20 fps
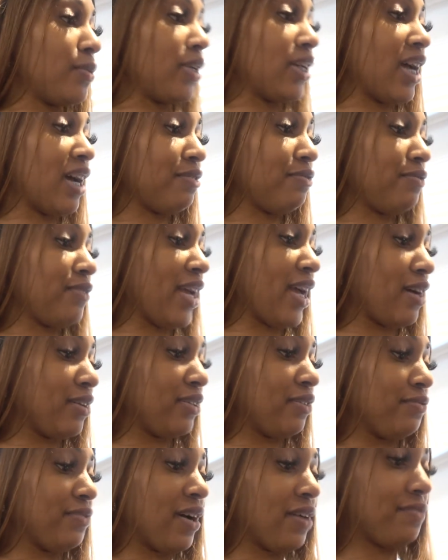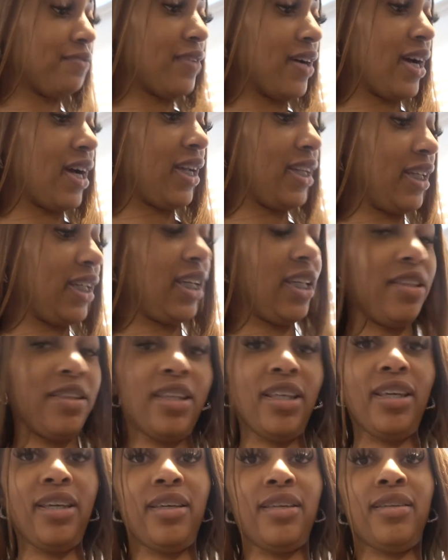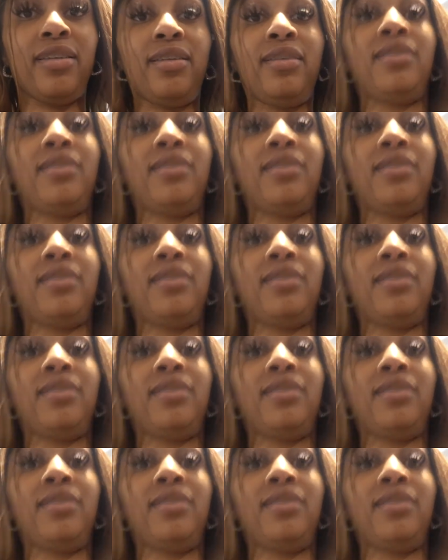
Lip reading: what I found if I find anything.